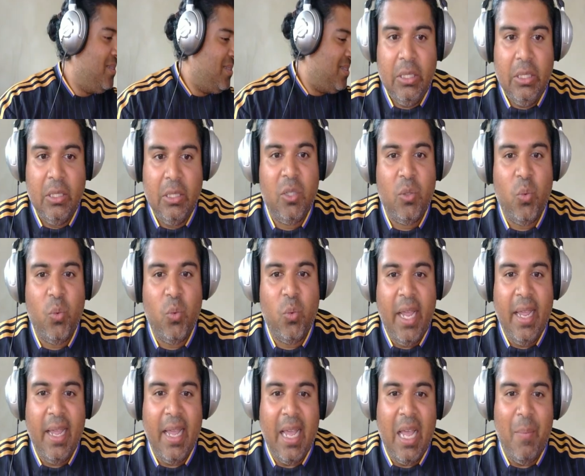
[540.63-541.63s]
Which
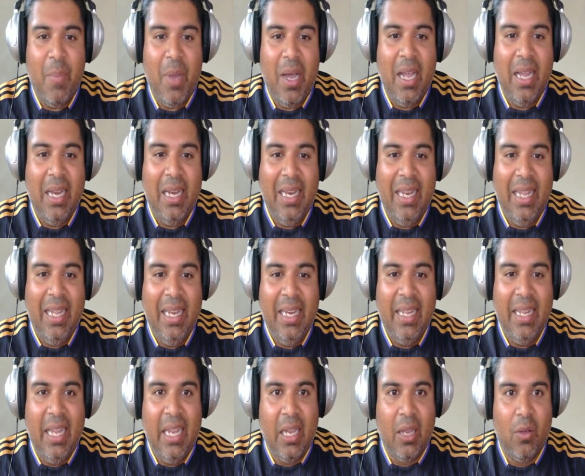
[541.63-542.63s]
way am I
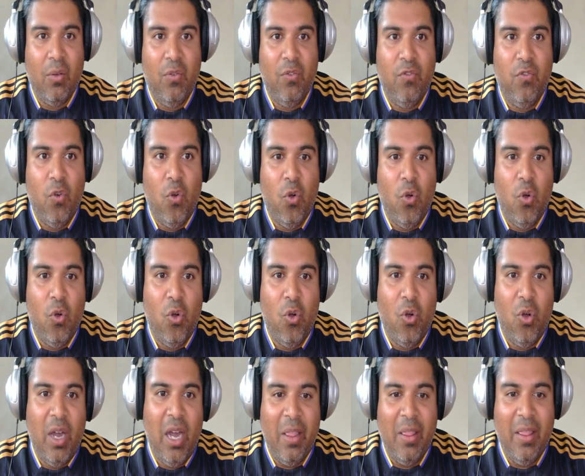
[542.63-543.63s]
leaning
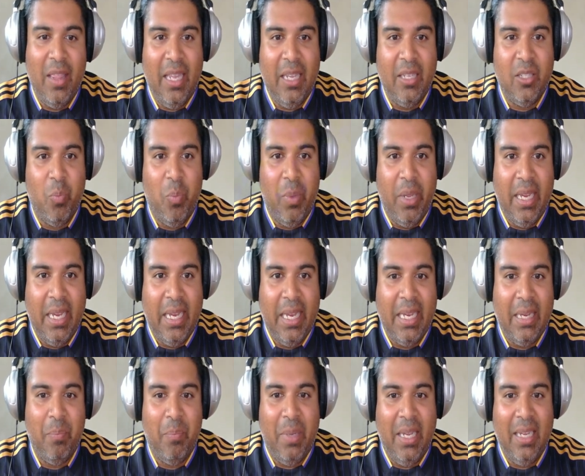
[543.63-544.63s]
for these
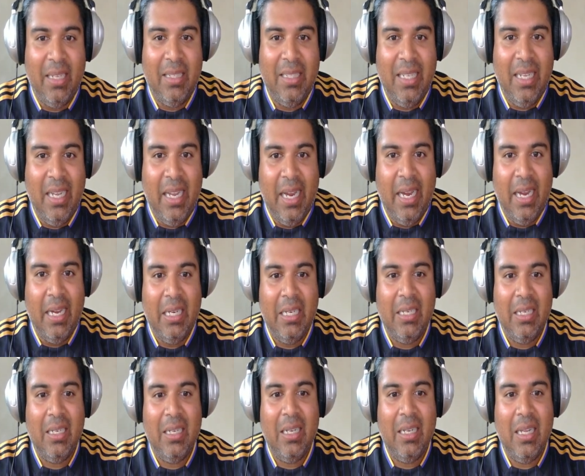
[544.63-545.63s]
B-tier
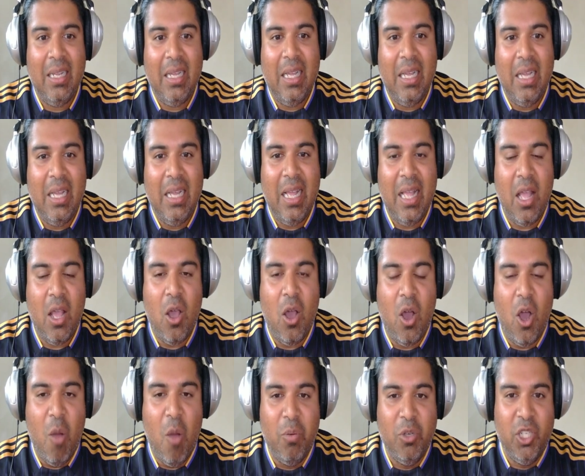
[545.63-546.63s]

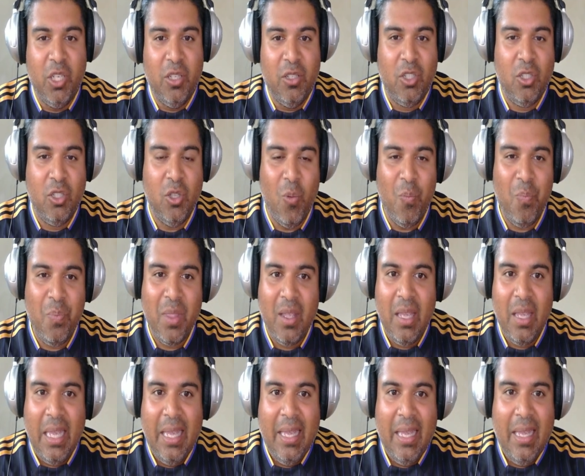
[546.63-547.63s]
options? So
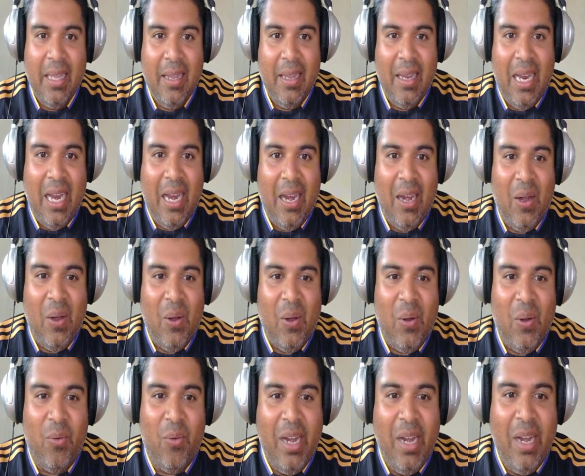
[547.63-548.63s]

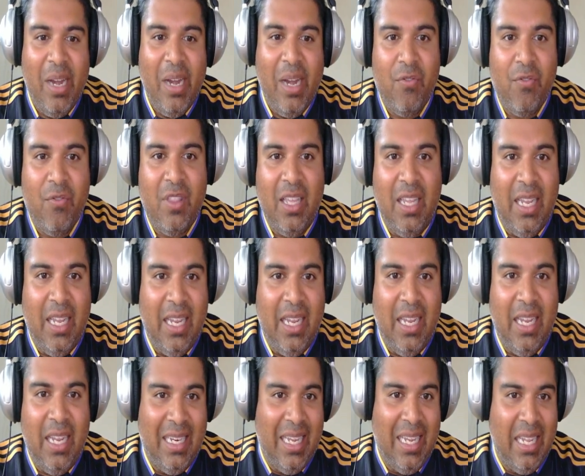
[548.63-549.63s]
really have
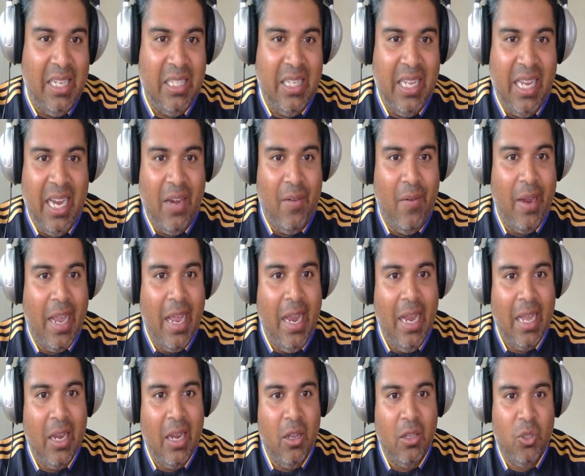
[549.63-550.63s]
the list here, and I'm kind
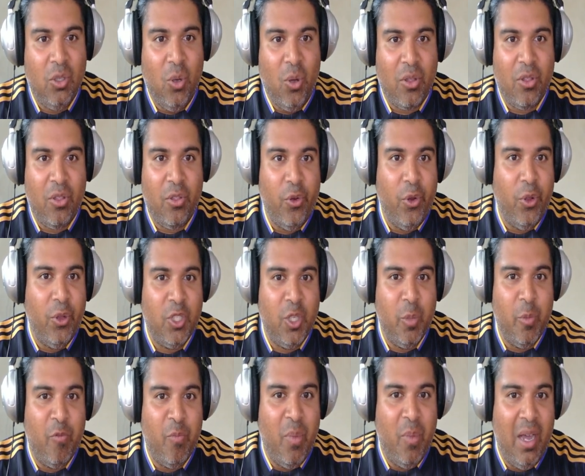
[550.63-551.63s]
of going to talk through some
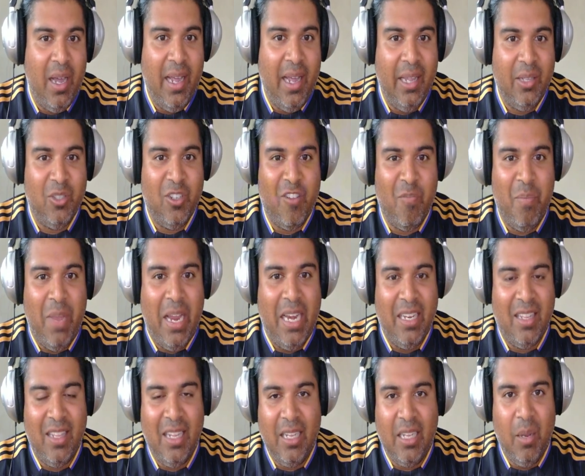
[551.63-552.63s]
of my sort of main
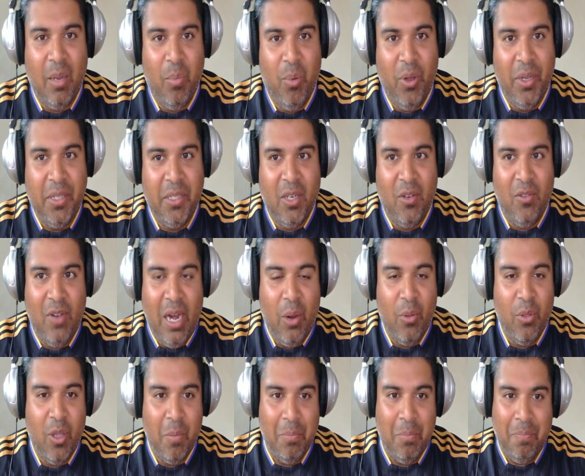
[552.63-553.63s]
thinking points
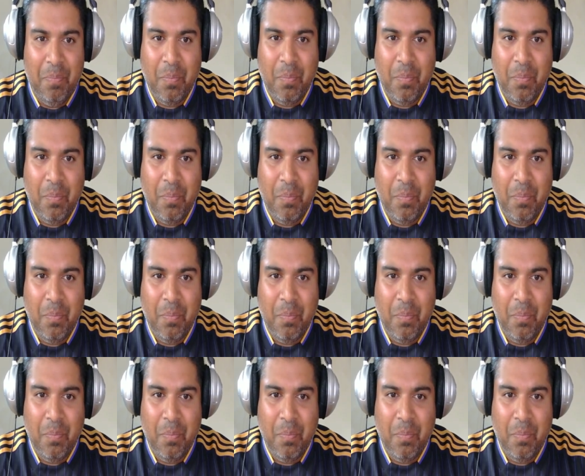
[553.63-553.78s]
around them.